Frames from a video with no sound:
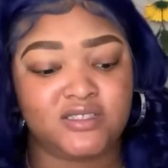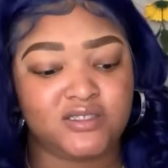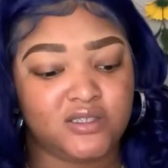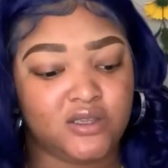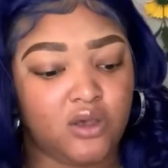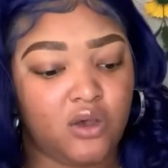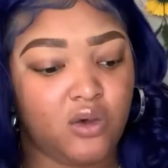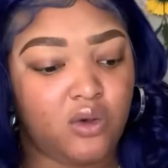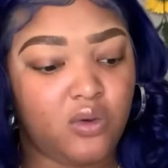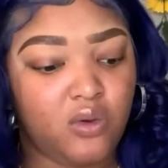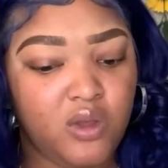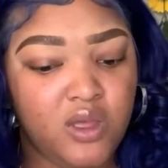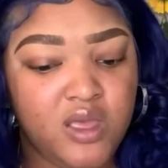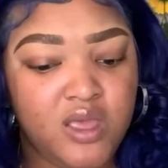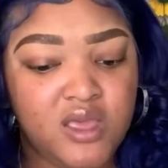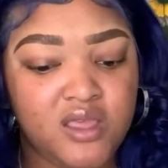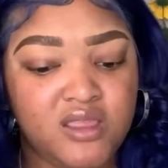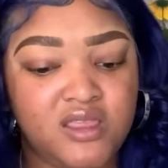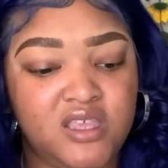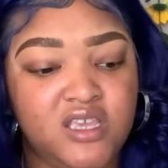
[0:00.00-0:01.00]
so
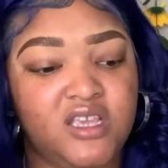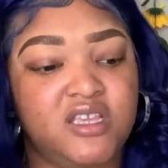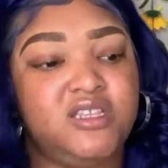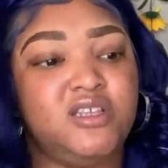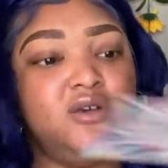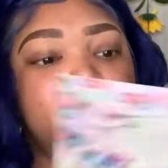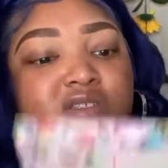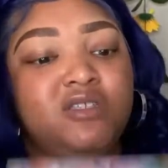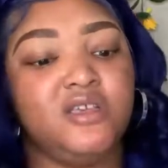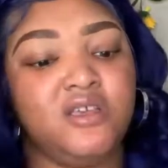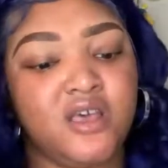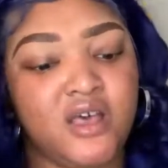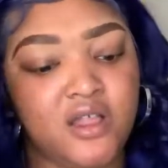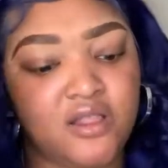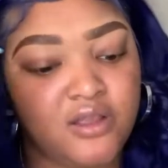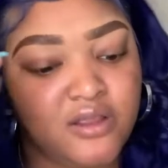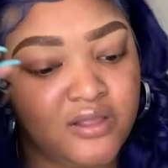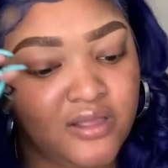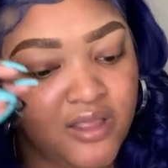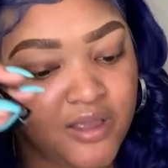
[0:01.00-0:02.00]
the Dose of
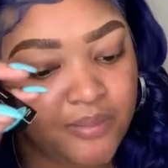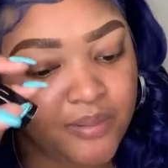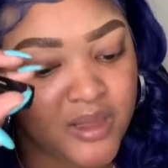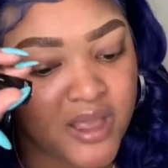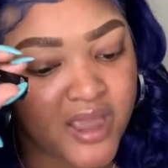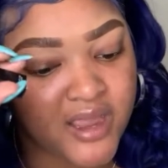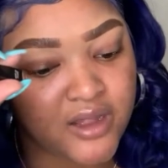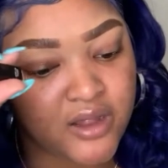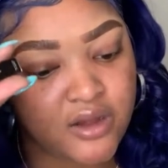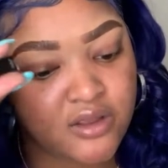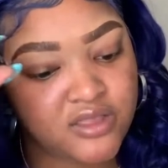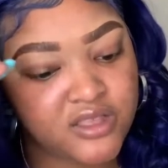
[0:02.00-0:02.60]
Color lip liner,